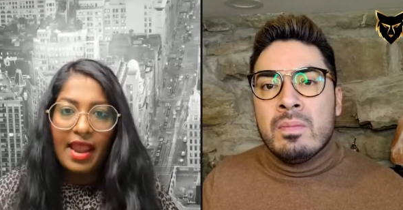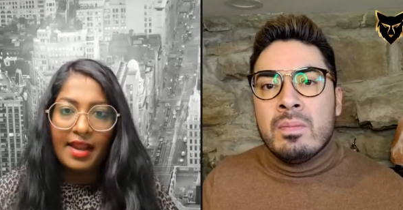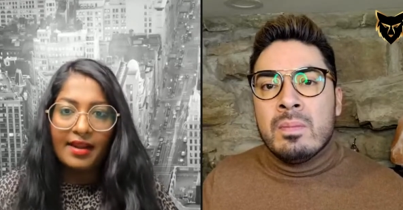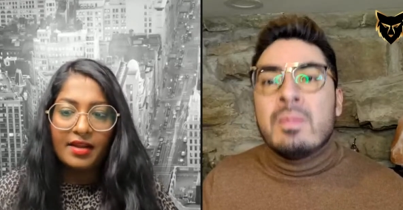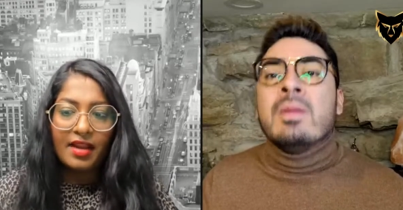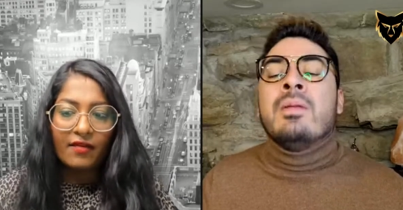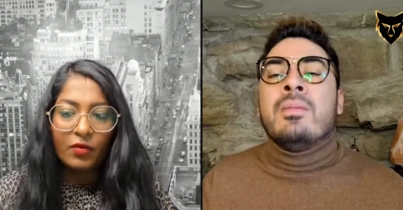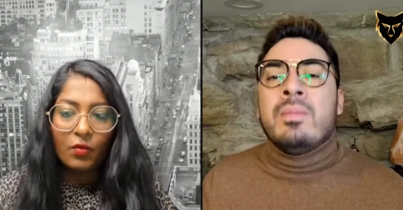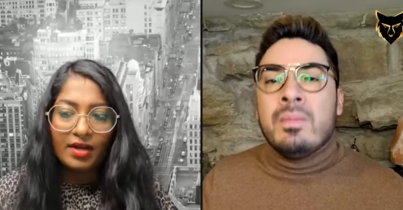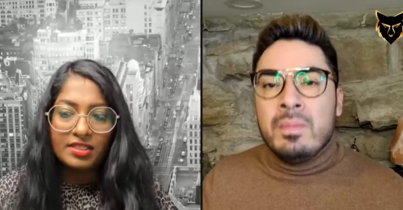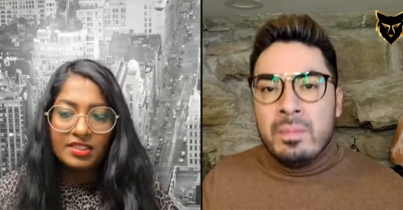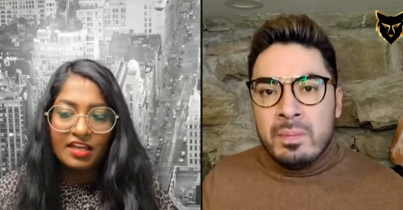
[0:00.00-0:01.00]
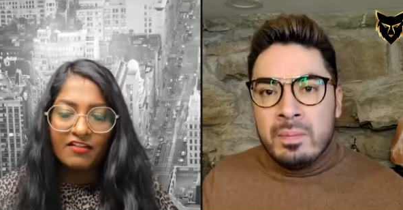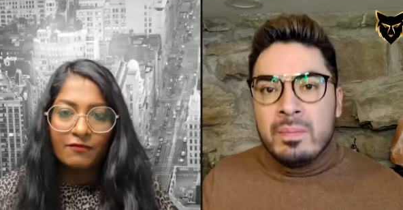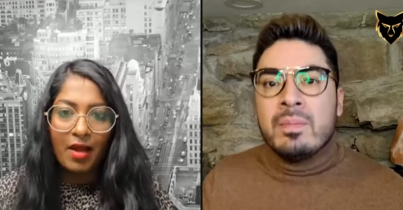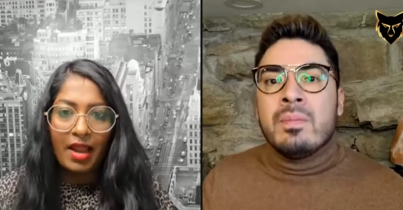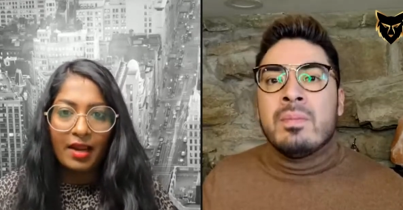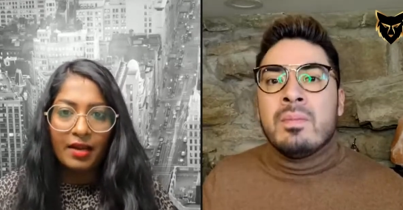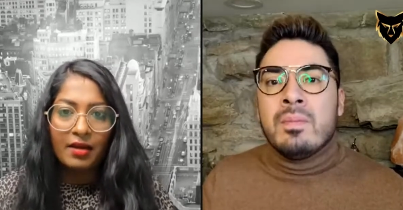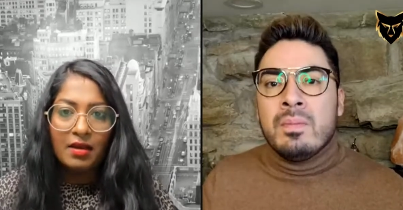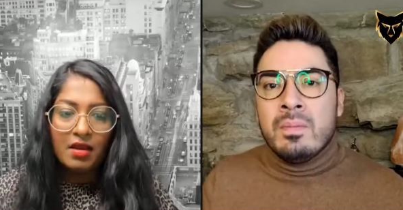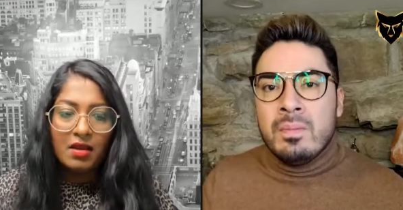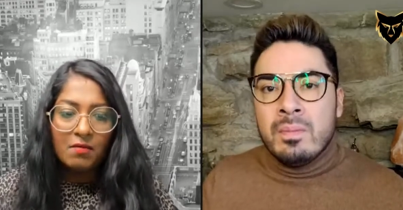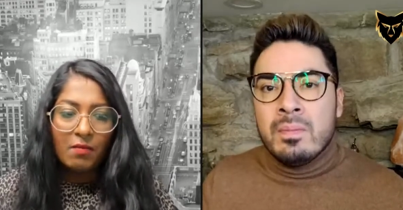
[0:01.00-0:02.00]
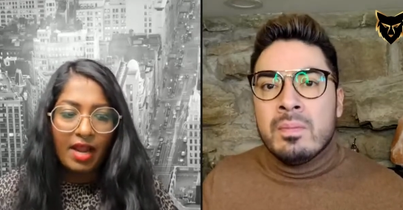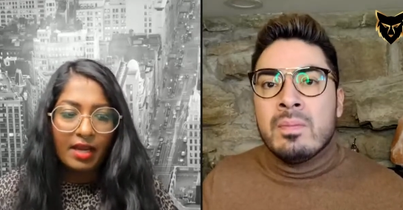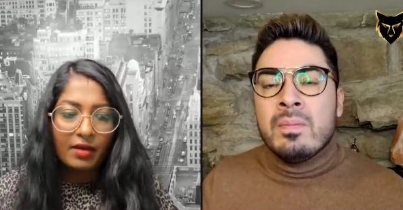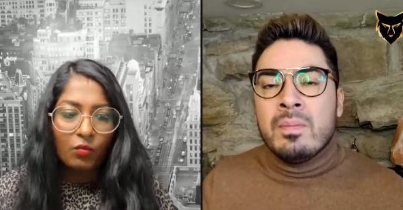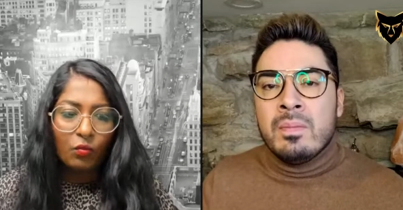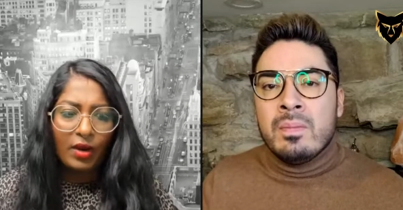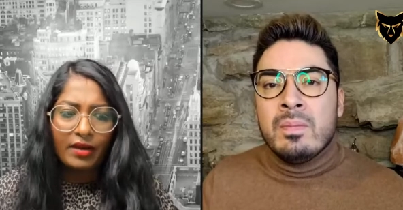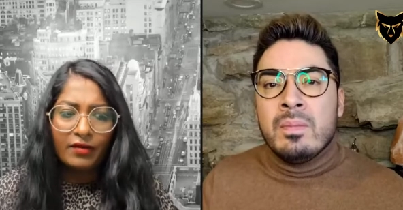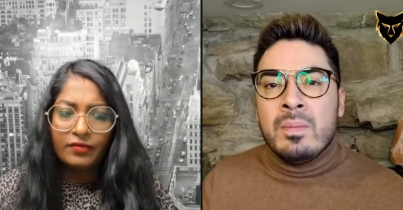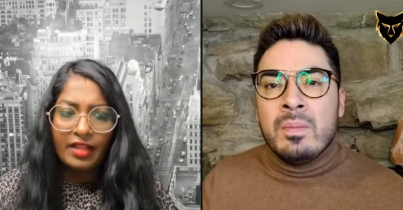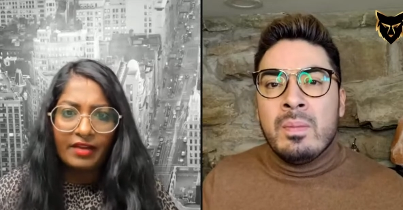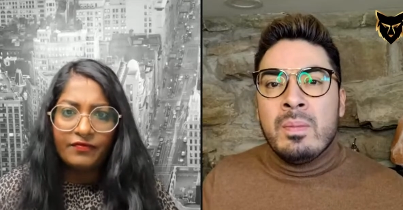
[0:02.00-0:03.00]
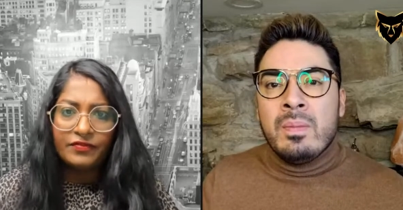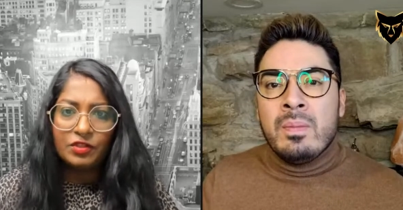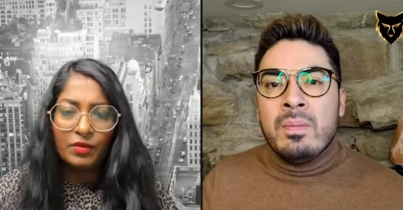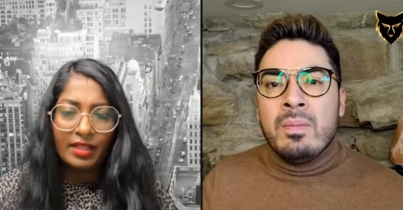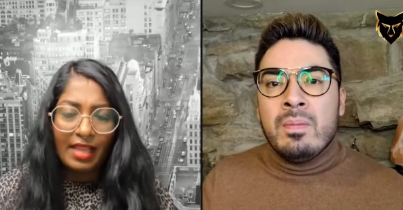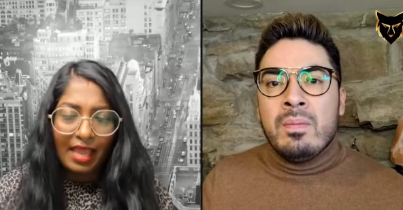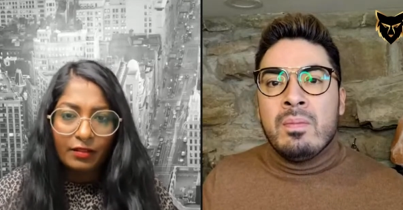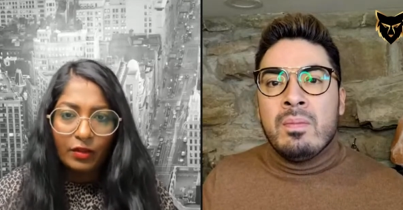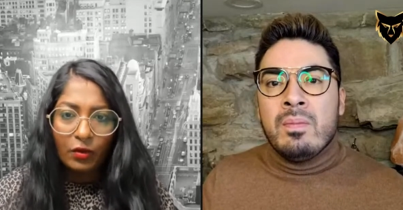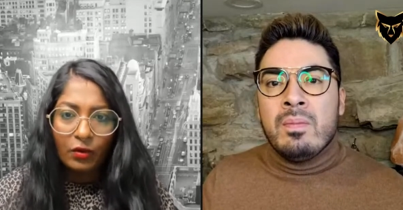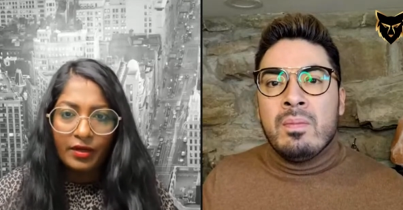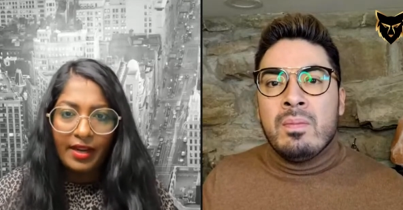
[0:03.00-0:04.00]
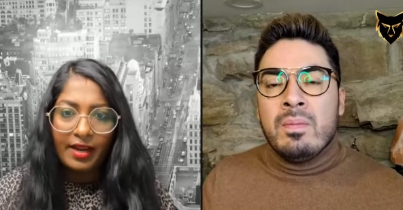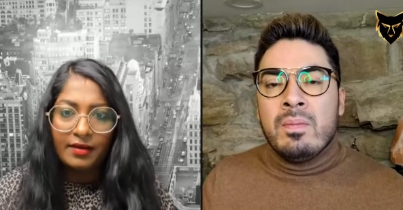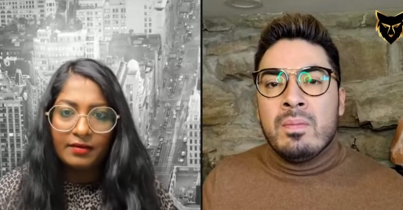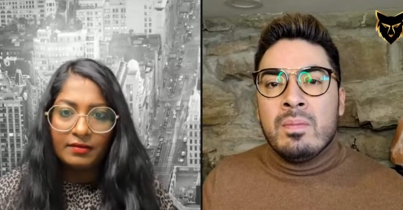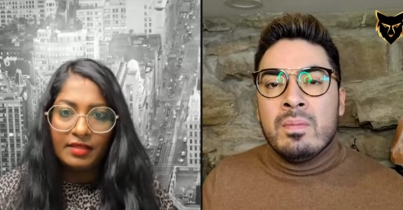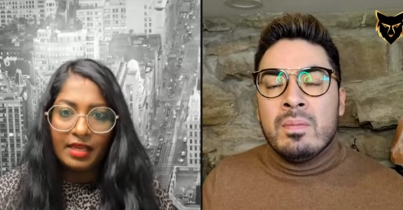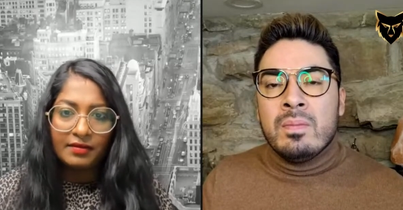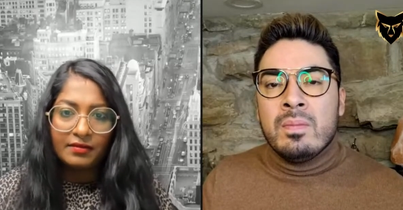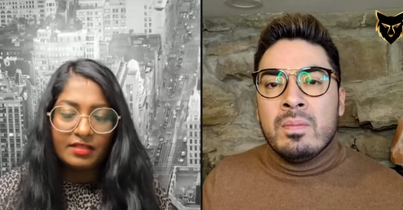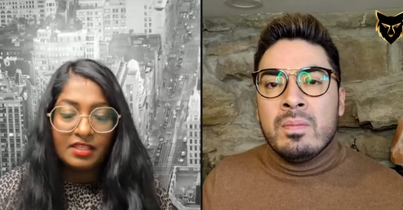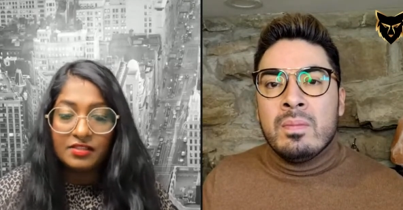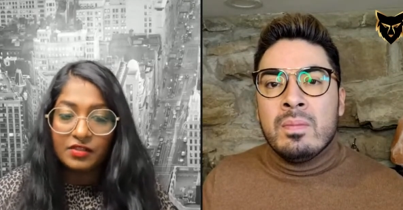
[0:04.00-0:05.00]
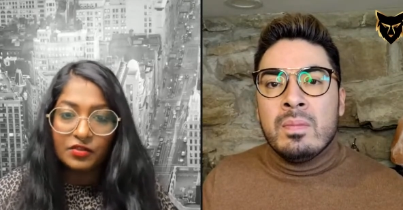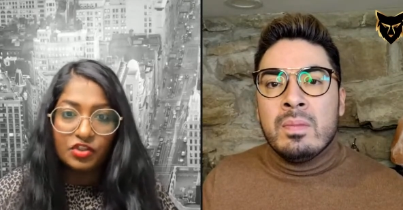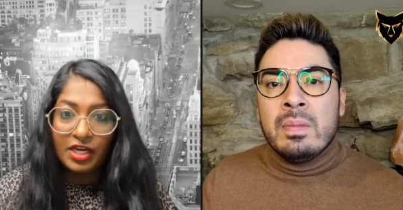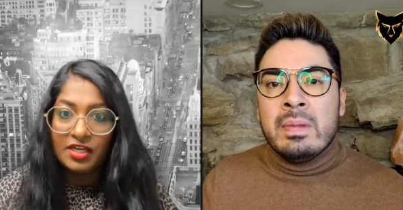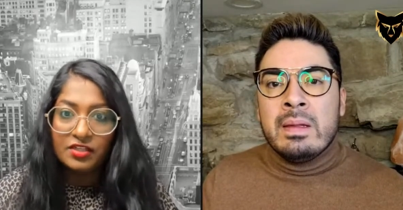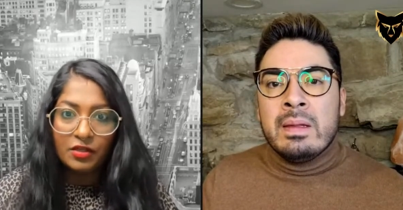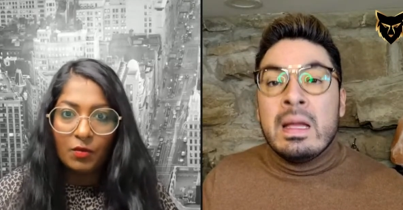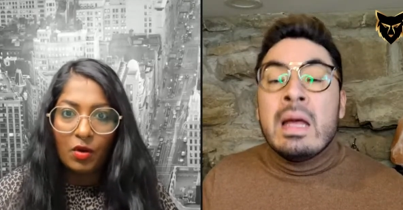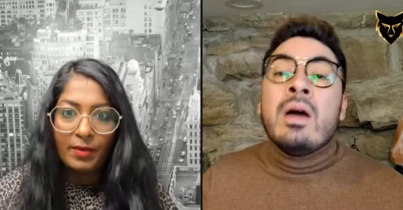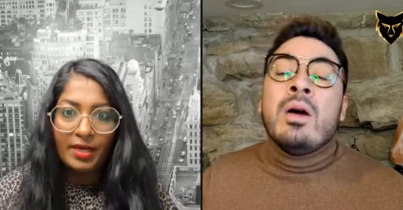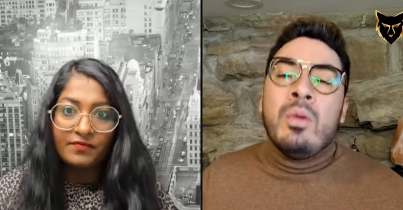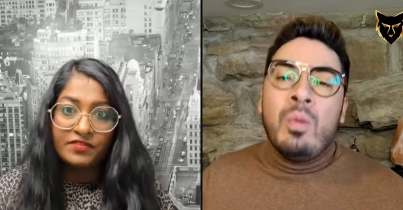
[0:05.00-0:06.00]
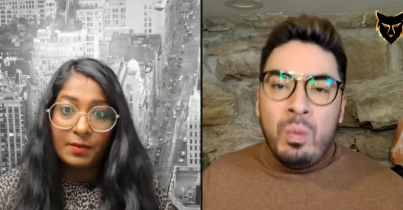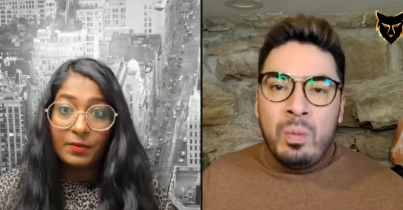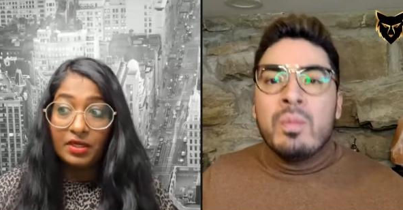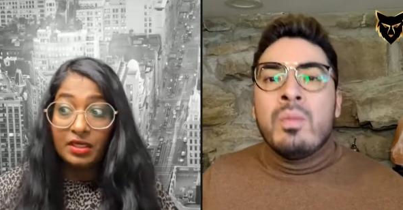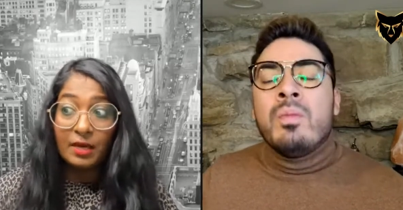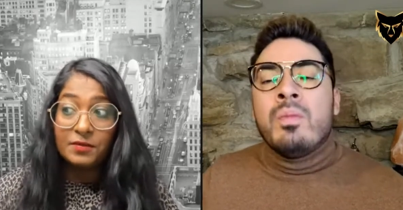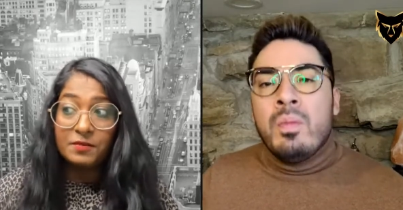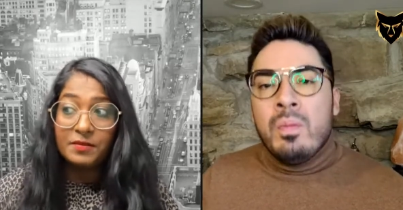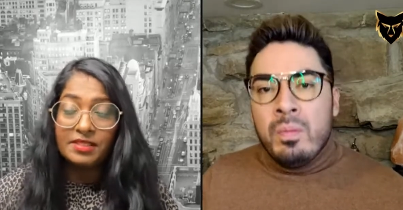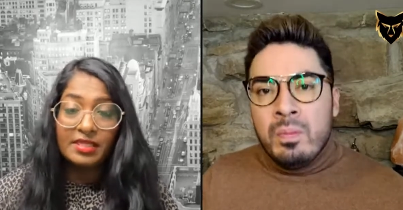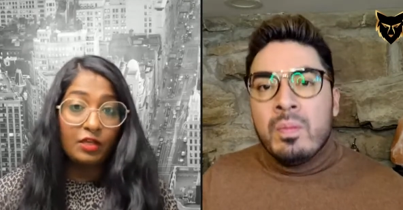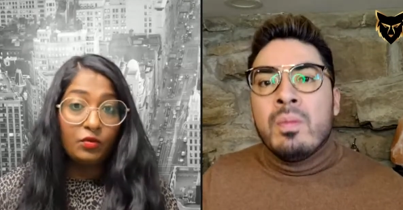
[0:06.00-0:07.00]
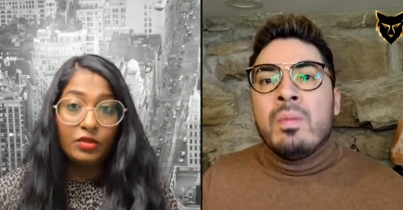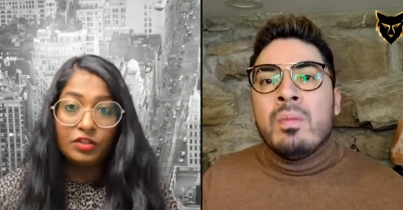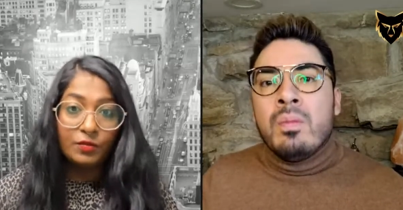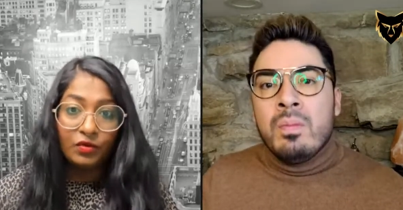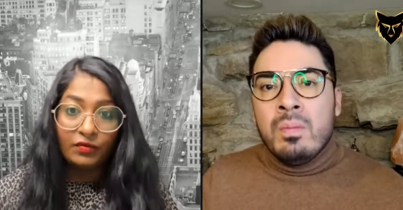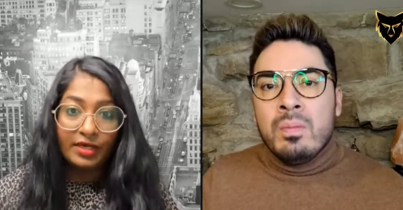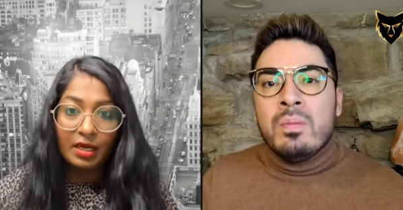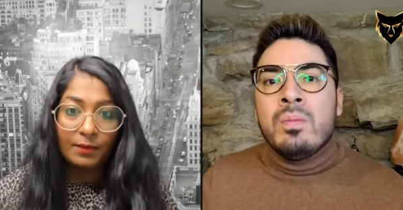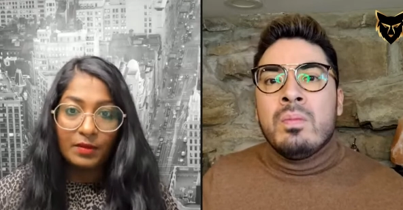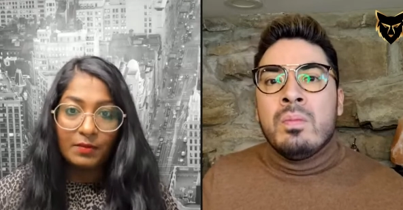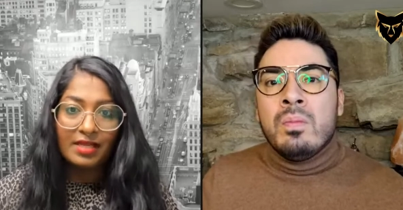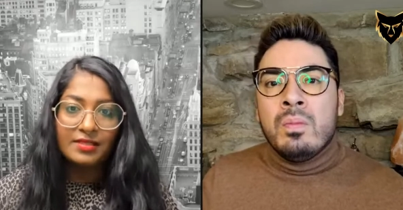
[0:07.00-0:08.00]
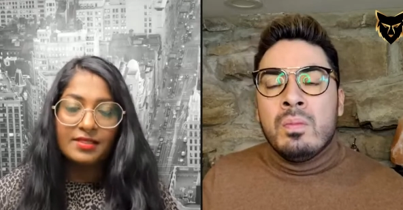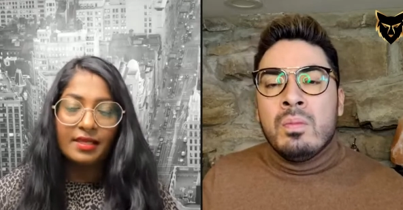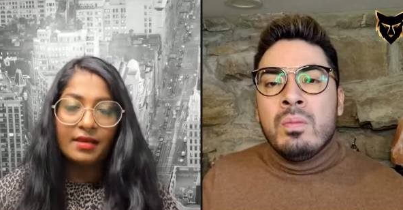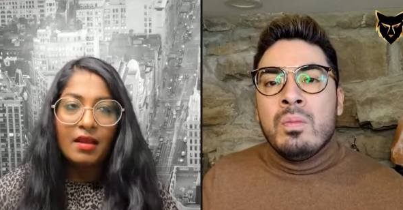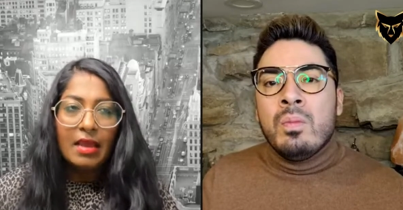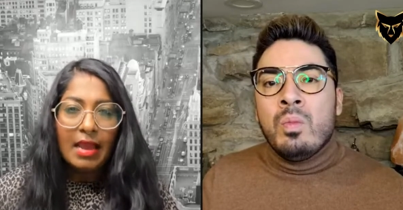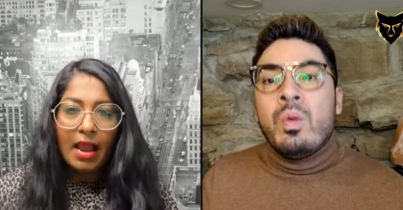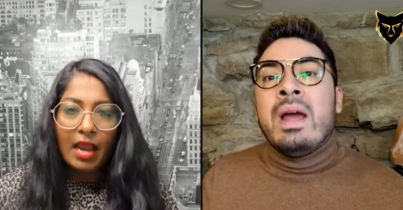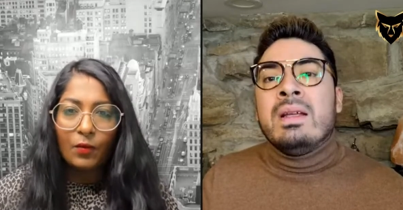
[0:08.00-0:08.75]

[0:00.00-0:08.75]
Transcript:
Speaker 1: and I never wanted to give my my way of life to a landlord, and that things can change in a moment, and someone can come to me and say you need to move in a couple of months, and right.